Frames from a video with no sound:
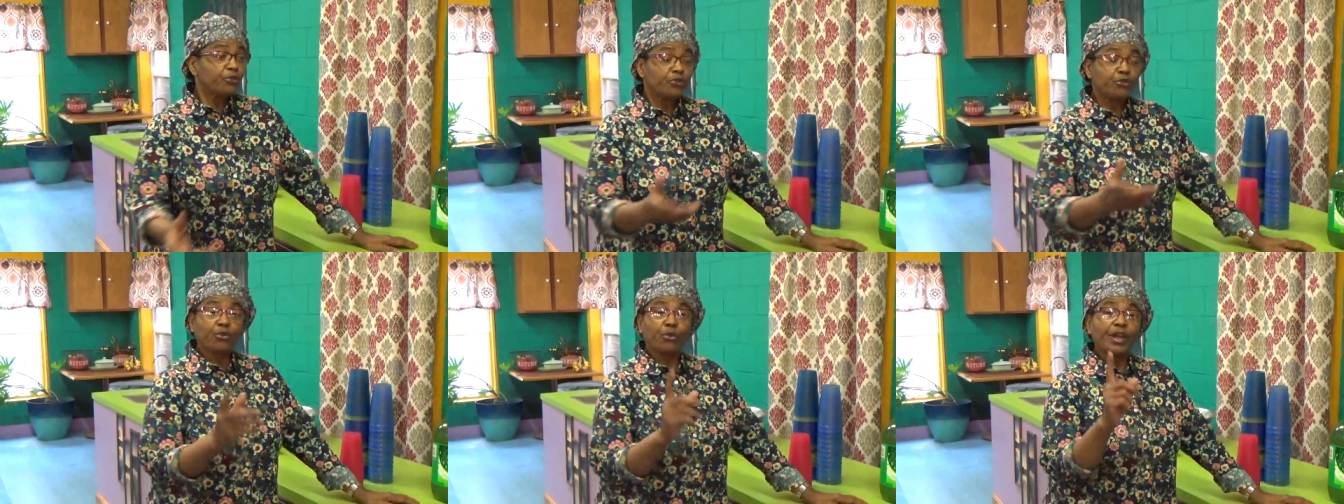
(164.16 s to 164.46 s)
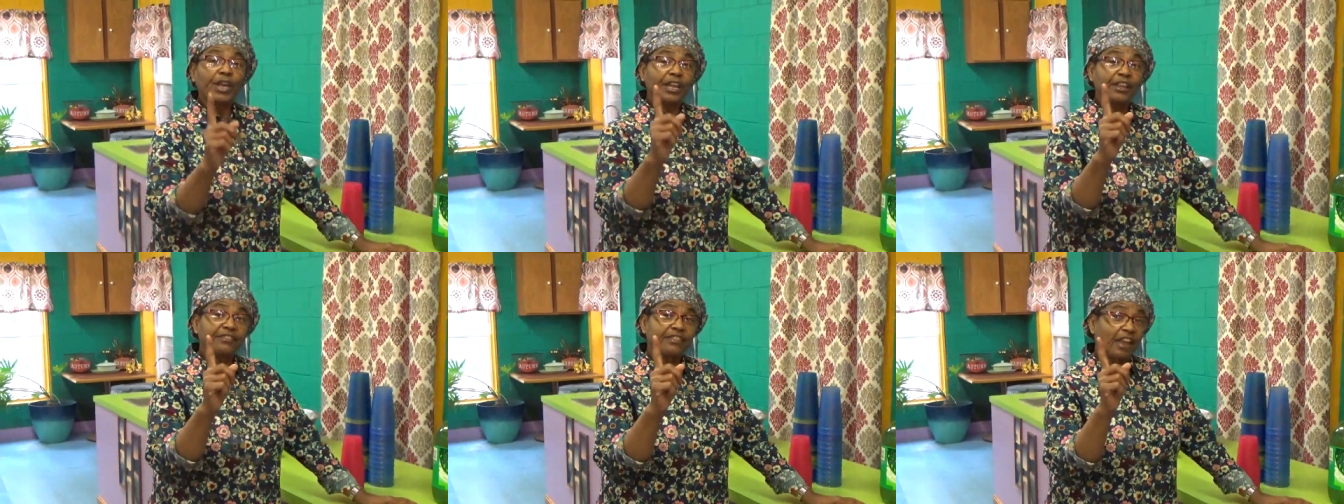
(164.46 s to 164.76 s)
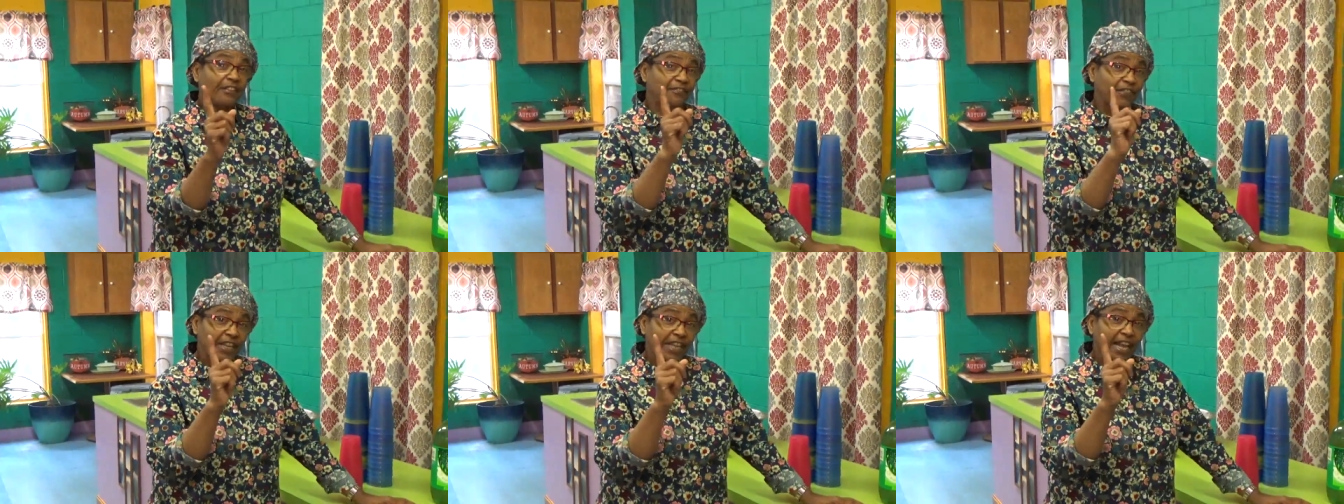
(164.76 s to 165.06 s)
Drinks,
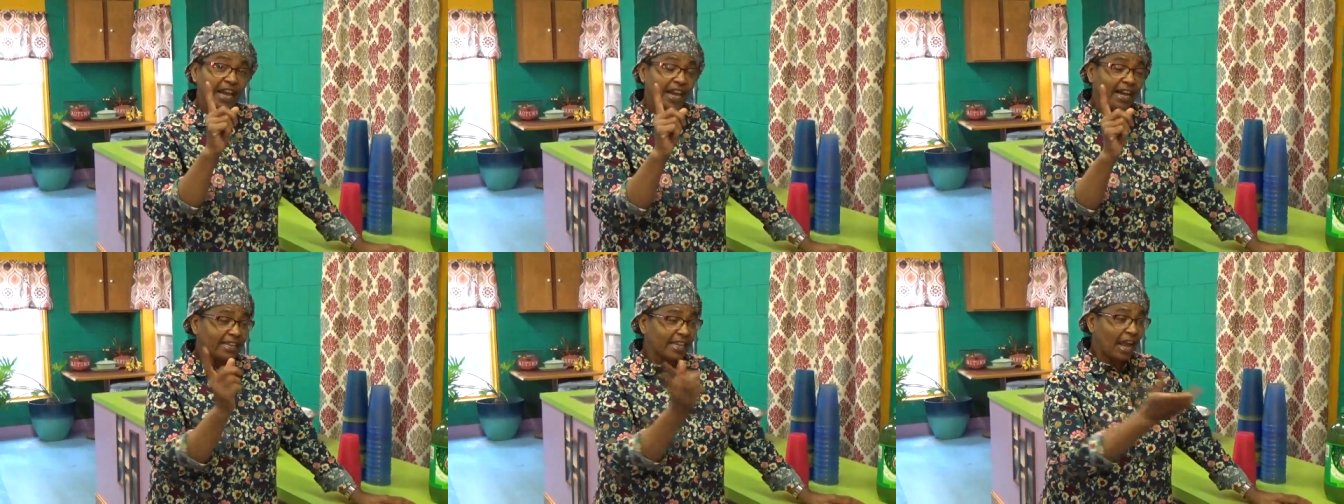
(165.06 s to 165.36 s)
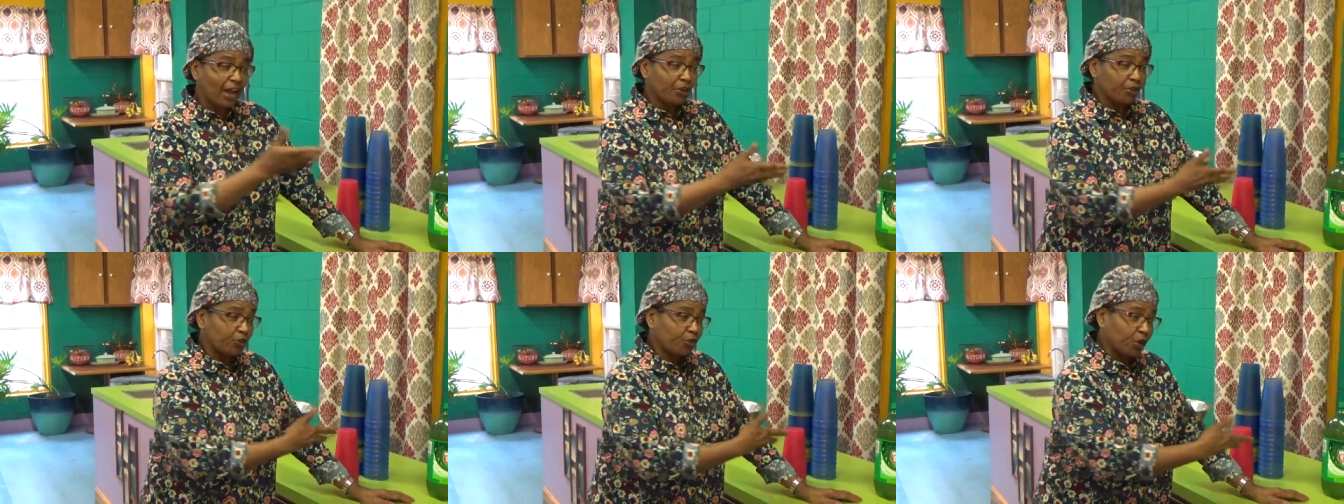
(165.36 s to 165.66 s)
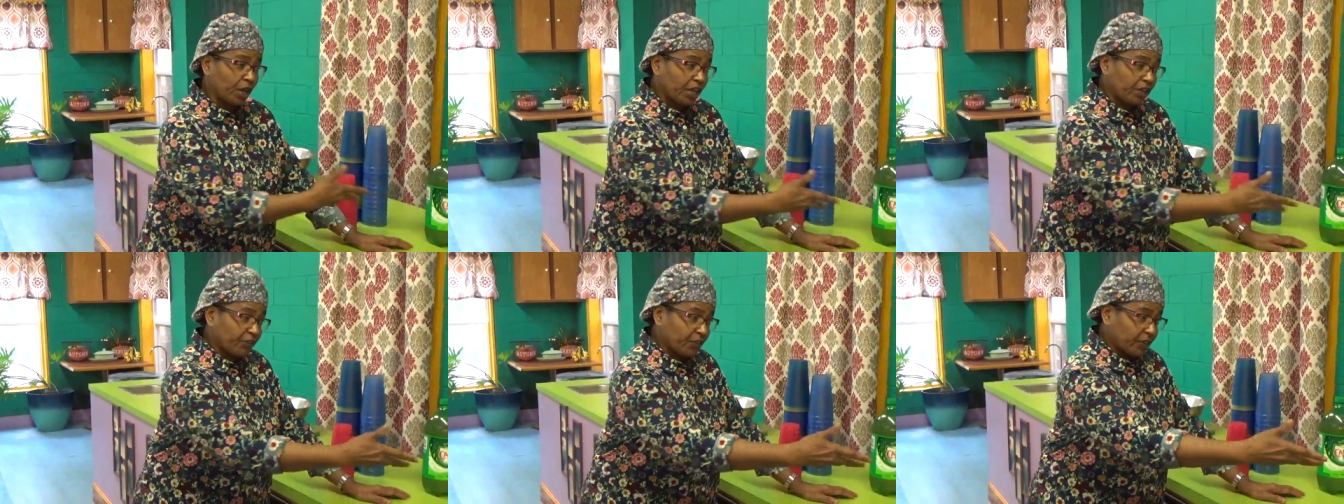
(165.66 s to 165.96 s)
I forgot, our
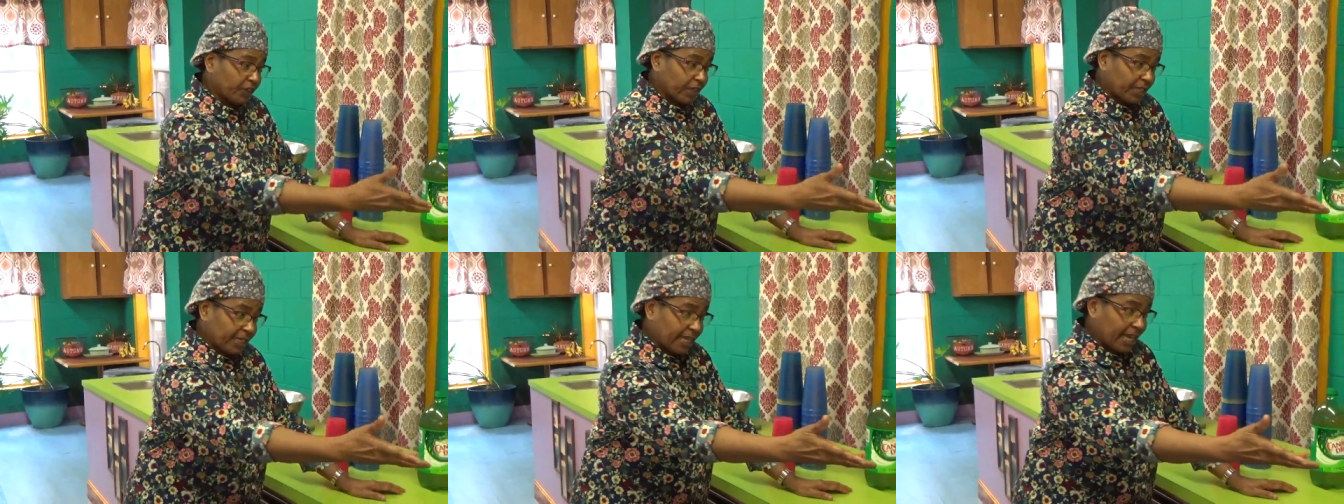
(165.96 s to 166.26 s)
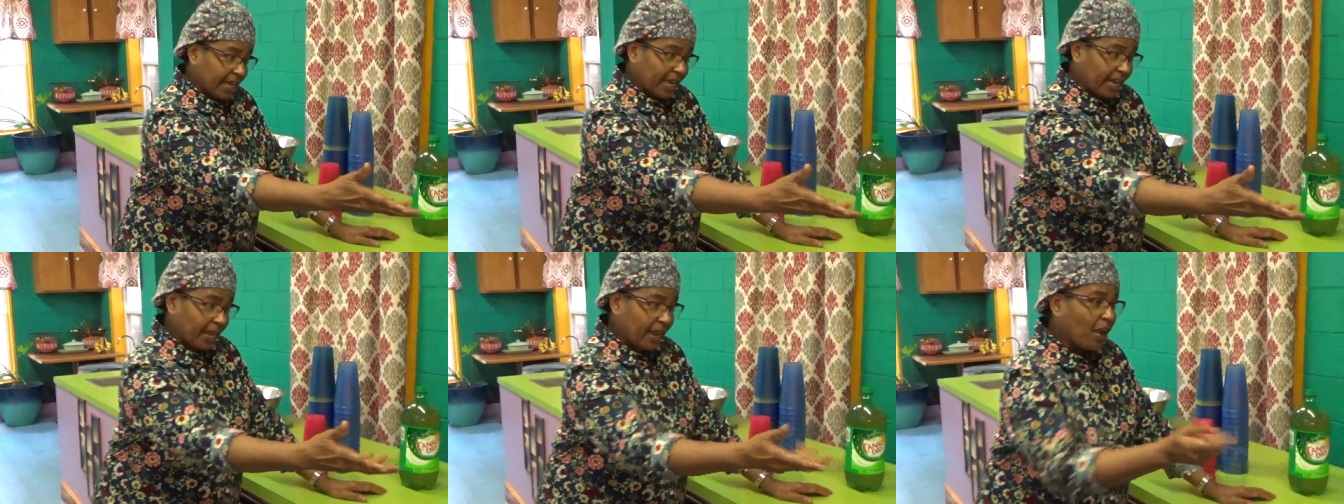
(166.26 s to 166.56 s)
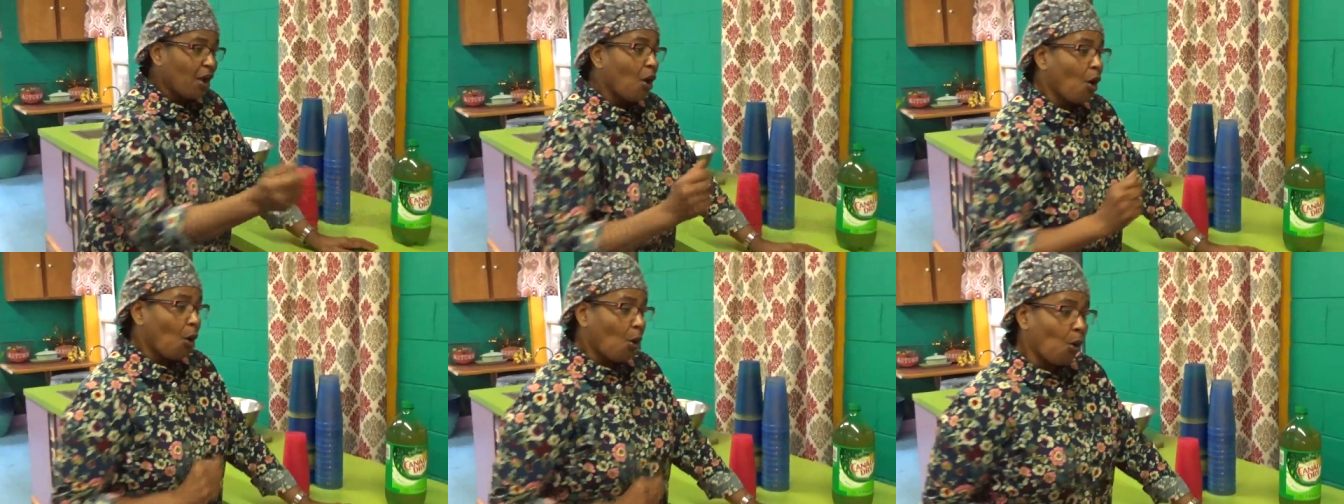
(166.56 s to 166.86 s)
drinks for the
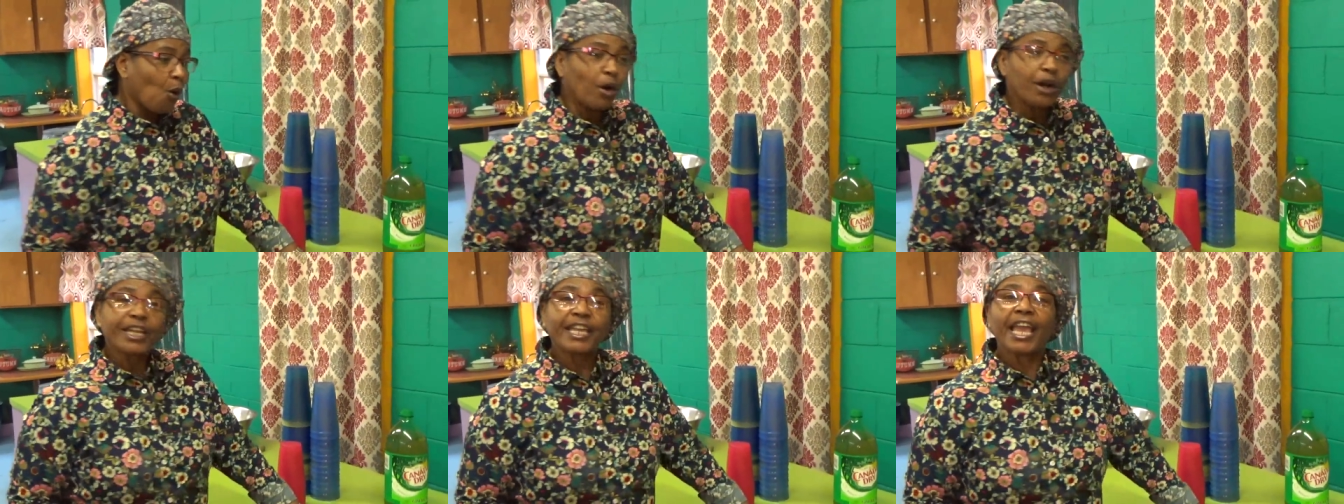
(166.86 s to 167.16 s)
day or